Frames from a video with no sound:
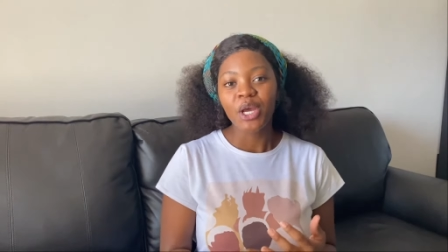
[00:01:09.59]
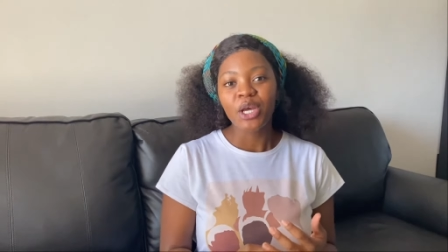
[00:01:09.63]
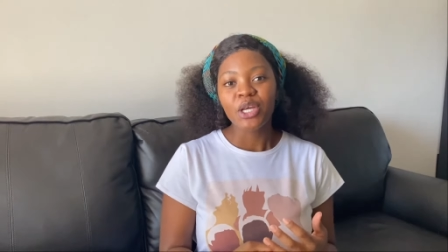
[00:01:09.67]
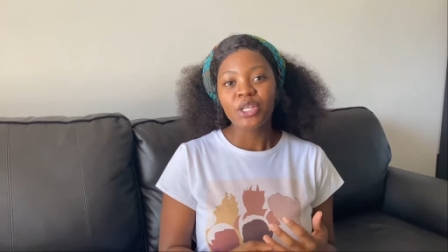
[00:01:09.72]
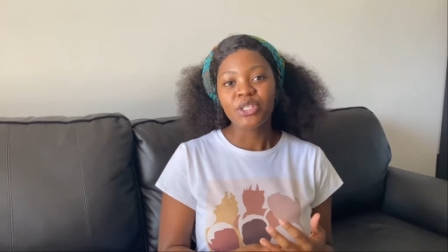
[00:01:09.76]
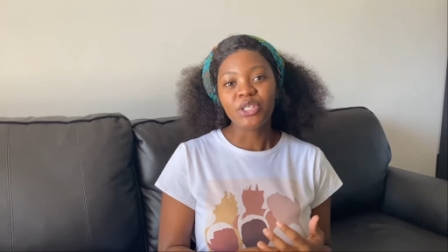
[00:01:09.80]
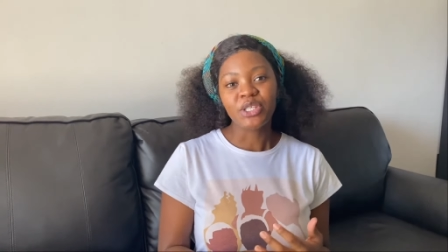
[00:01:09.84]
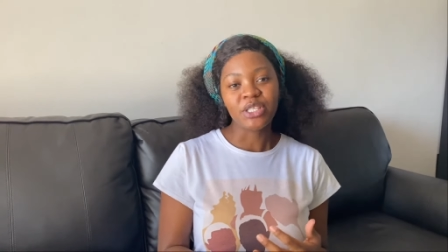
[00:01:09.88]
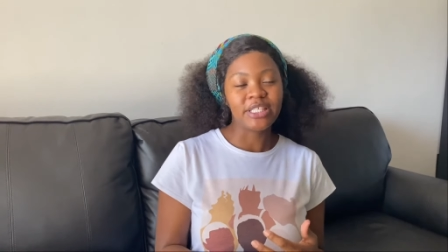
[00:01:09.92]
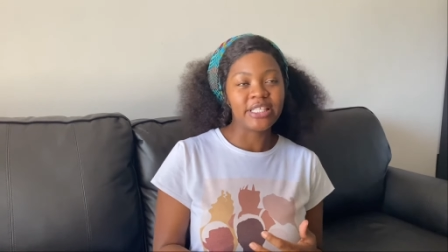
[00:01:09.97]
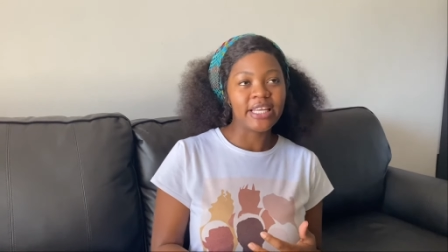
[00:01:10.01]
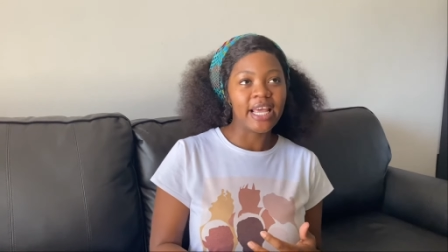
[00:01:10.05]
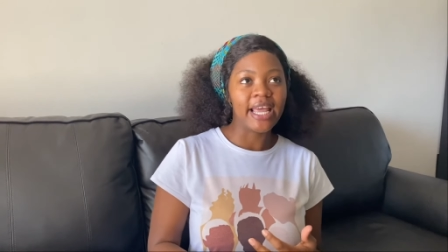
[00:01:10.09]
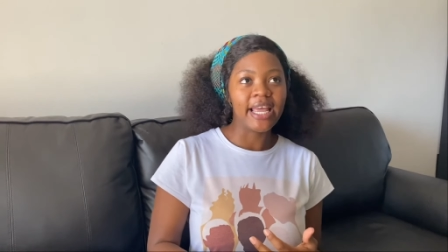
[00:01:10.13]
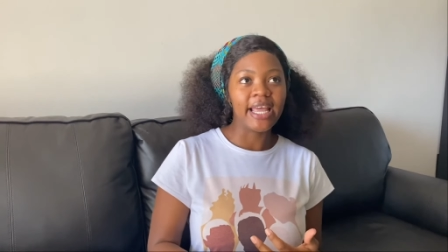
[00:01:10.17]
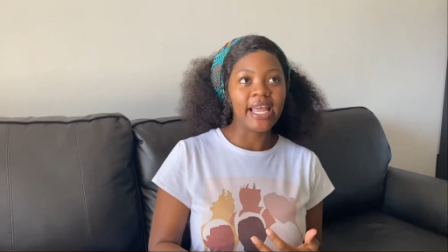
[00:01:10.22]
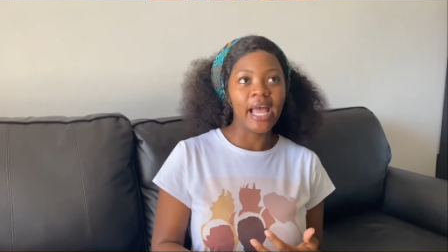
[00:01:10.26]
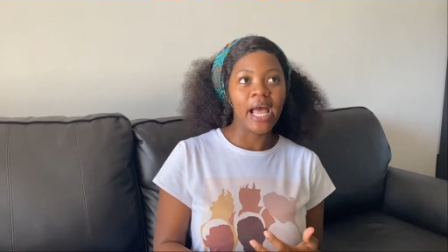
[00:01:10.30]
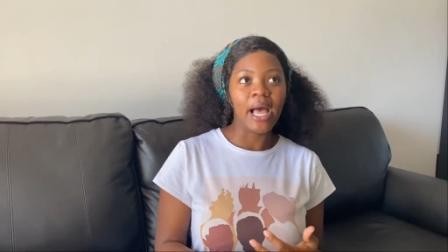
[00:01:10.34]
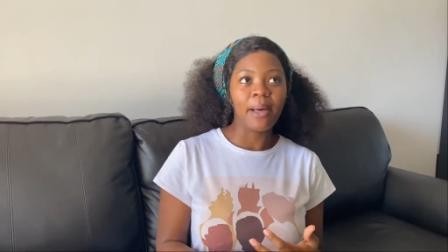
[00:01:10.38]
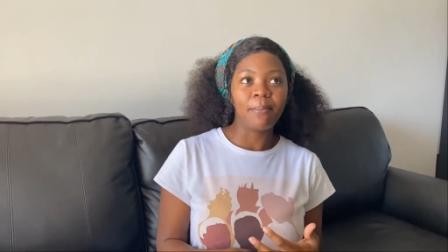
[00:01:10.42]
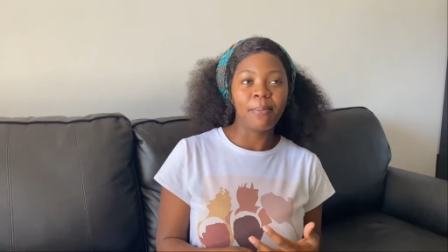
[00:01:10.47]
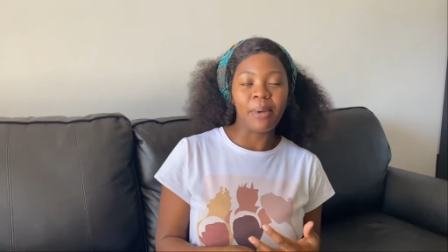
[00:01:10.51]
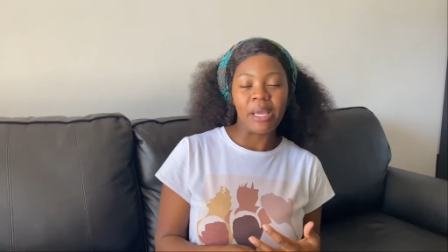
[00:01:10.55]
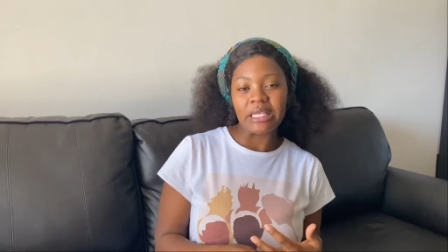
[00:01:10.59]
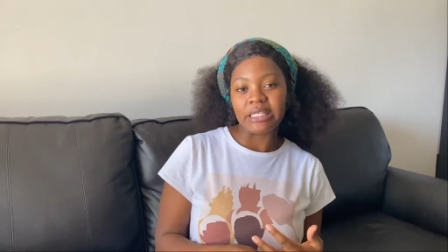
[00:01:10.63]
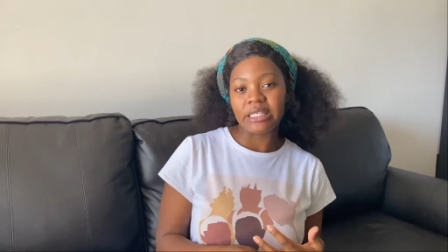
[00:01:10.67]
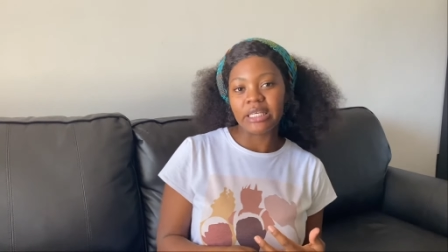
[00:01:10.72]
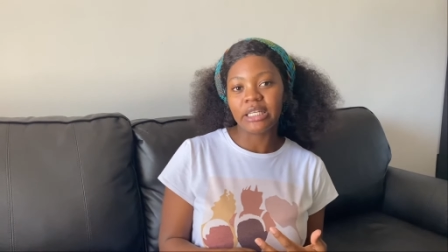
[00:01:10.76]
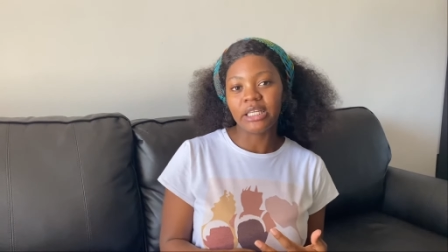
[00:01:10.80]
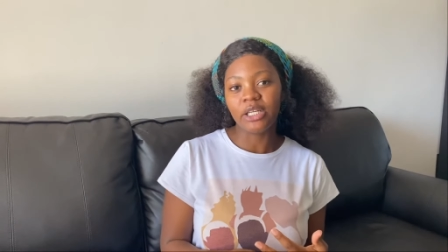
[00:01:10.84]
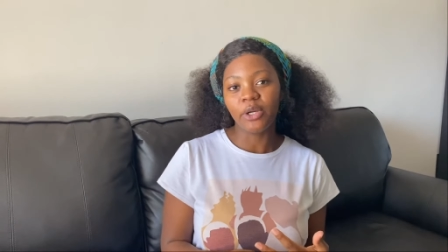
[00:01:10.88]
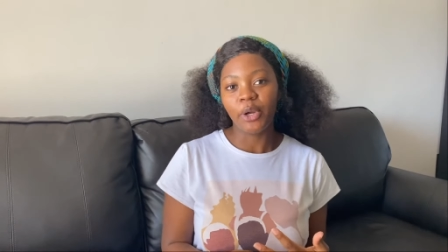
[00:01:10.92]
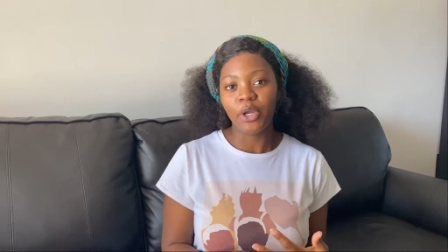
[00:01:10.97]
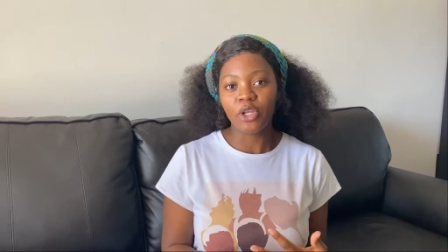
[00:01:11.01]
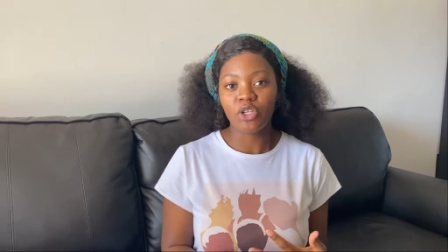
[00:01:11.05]
Today I'm
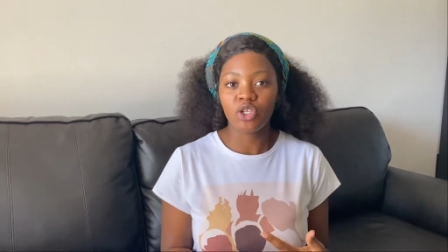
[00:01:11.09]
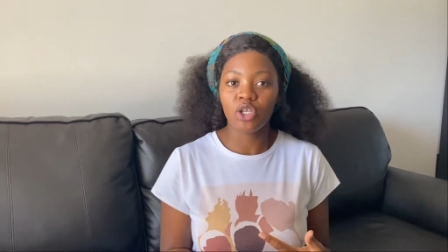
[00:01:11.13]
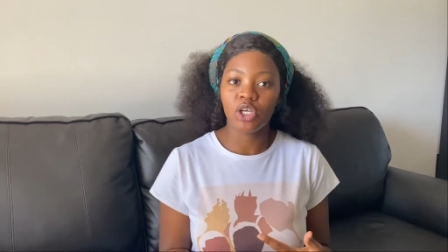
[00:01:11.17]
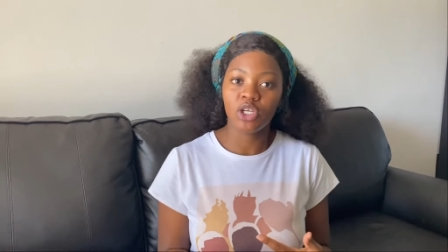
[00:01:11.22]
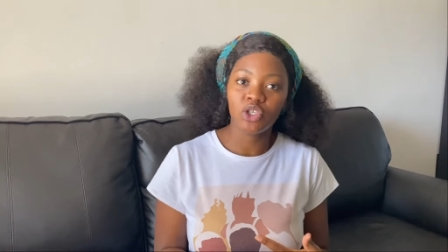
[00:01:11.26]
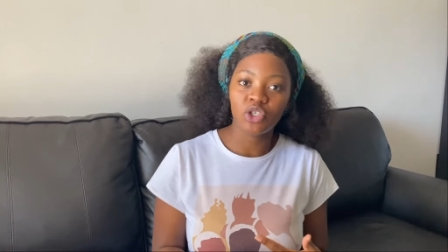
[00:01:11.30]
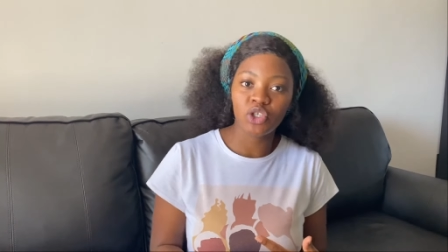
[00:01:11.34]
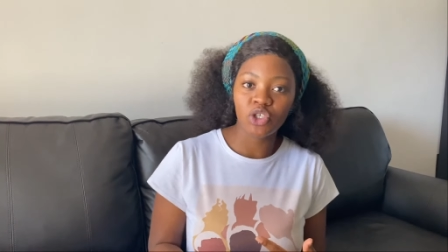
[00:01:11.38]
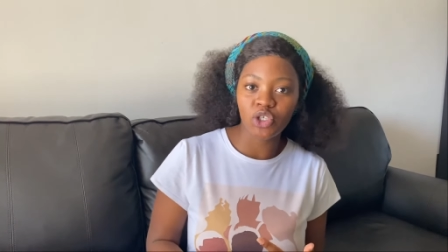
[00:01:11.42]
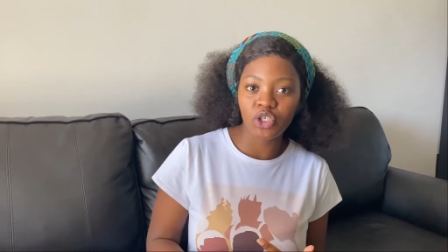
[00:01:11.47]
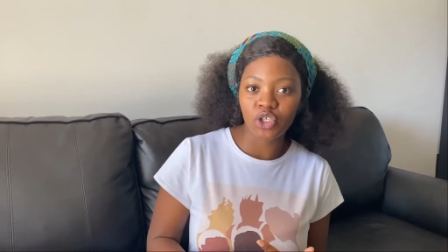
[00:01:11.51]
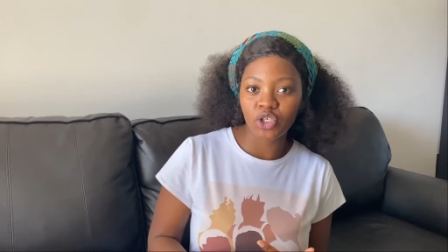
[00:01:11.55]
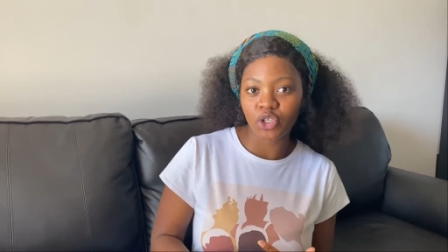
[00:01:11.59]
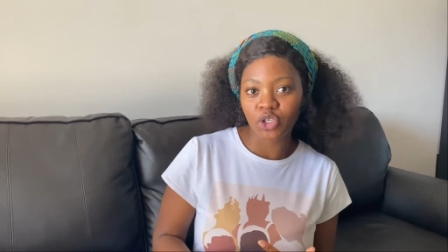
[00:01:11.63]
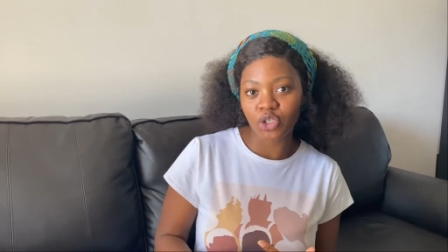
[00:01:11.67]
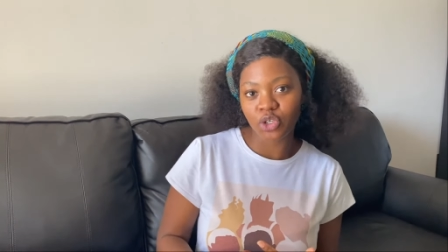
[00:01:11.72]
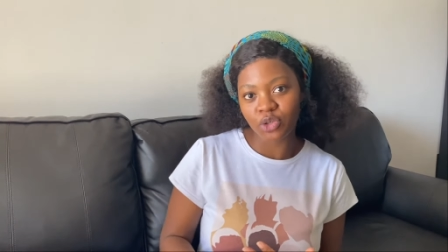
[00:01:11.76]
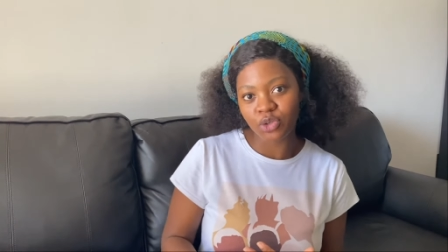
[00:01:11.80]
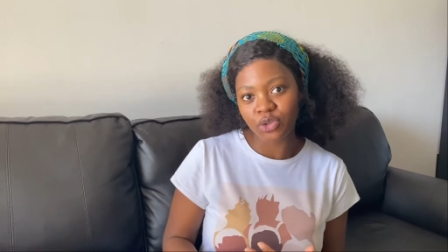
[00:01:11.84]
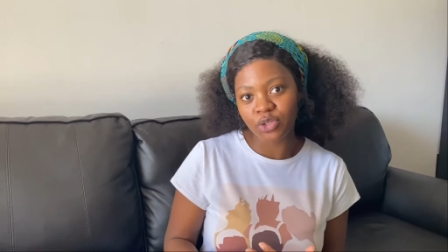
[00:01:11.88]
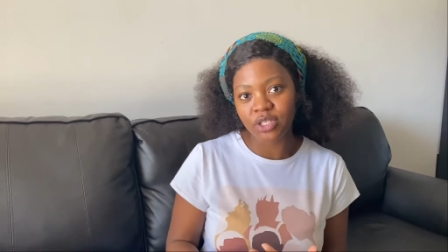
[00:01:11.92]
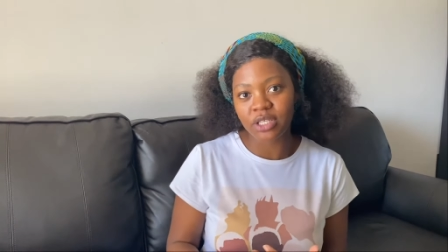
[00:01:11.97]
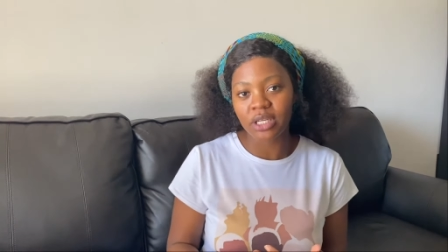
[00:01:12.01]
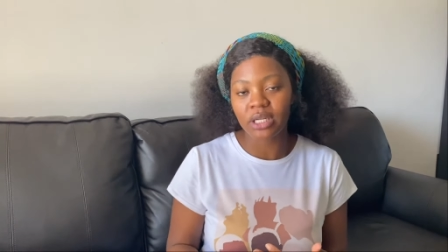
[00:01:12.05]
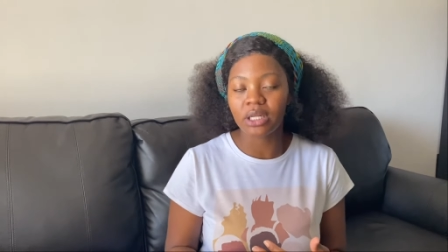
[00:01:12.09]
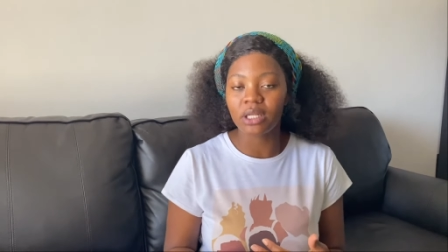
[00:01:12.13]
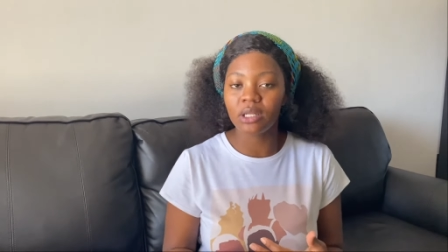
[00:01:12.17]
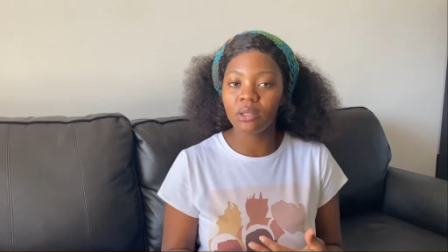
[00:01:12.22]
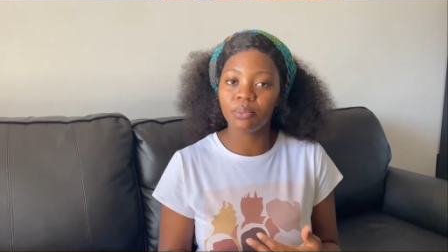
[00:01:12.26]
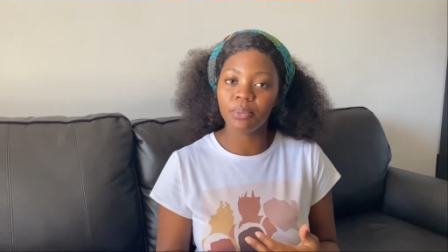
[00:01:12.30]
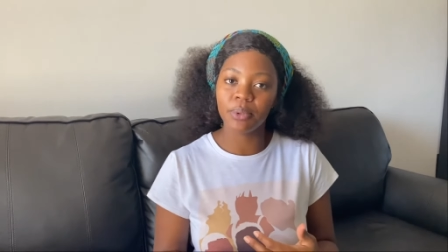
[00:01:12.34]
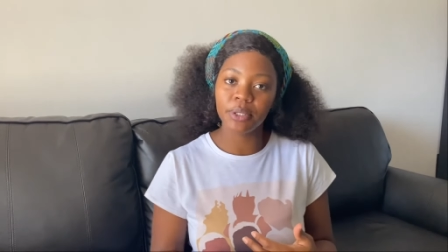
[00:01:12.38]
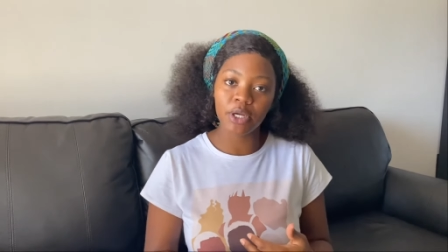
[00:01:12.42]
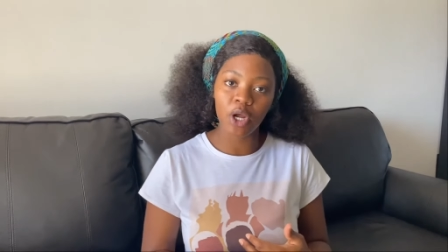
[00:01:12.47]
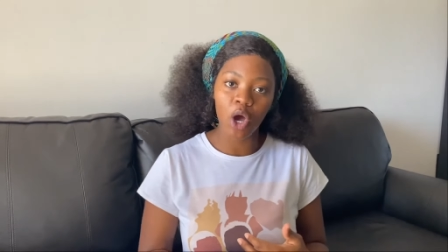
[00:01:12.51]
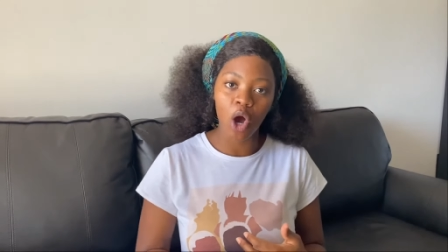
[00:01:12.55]
basically going to introduce a little
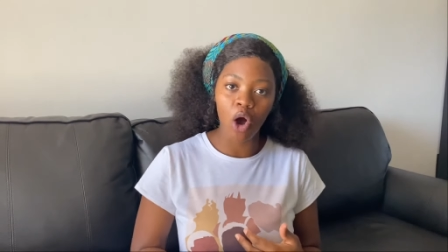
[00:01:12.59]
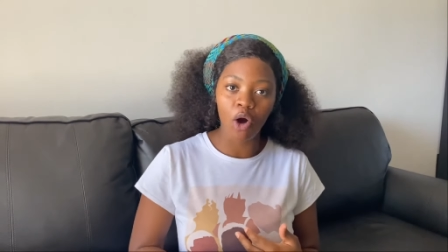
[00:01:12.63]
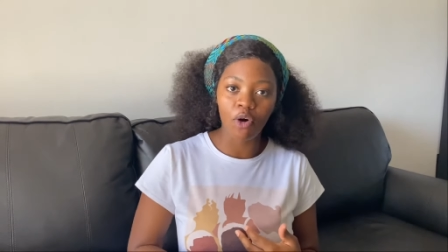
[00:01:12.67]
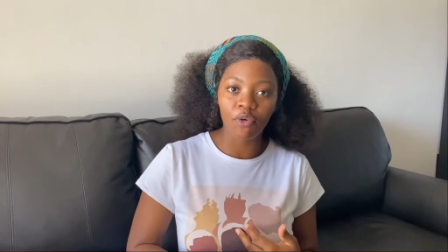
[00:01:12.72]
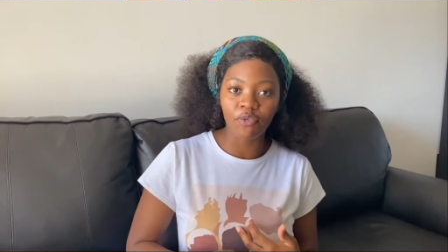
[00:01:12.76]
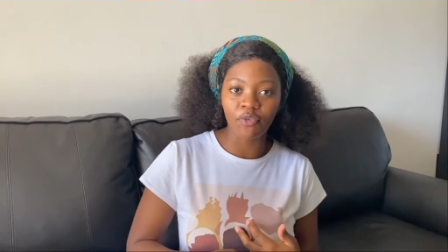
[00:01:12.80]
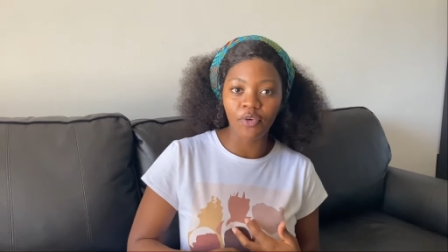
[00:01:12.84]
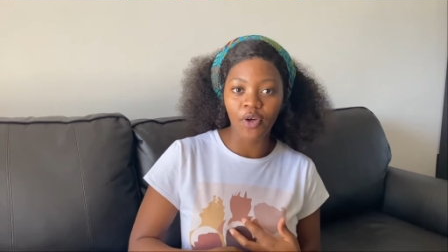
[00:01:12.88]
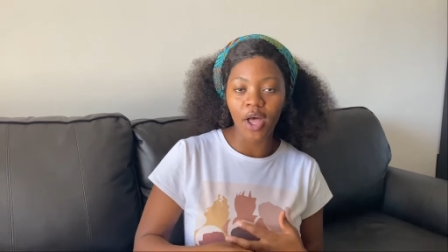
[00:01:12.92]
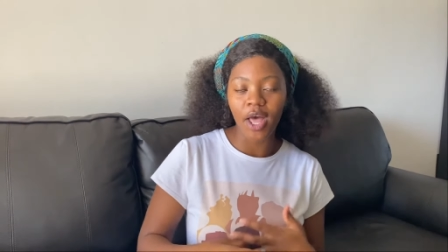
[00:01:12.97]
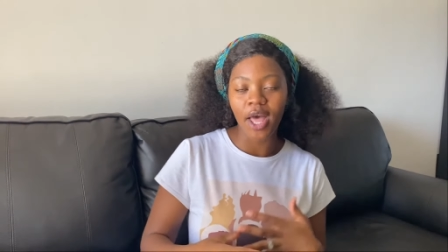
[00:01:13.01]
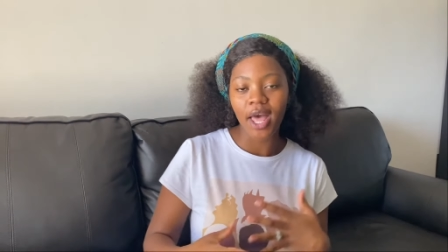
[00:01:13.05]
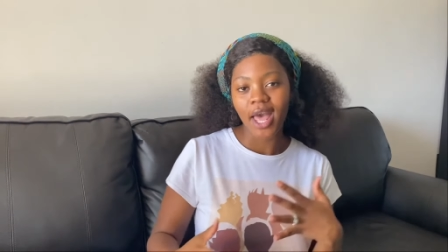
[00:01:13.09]
bit of